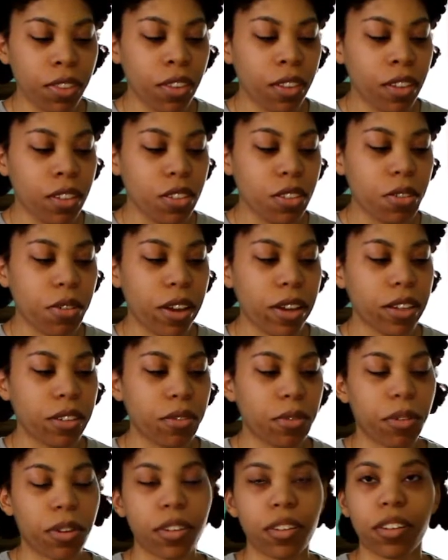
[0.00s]
so I didn't
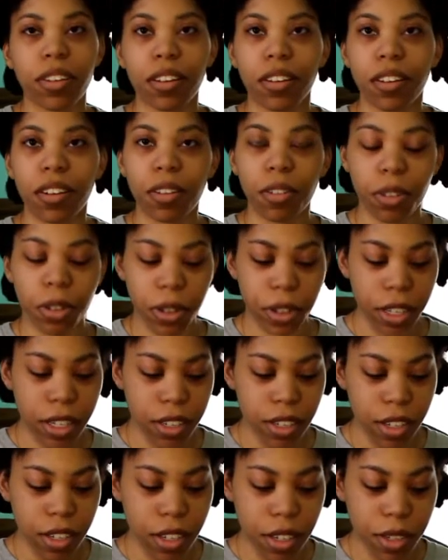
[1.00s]
want to go
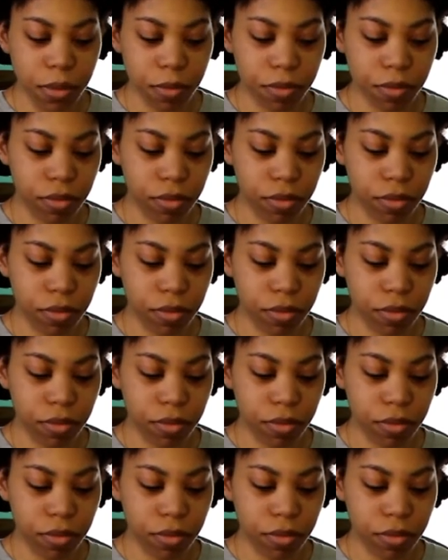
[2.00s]
crazy.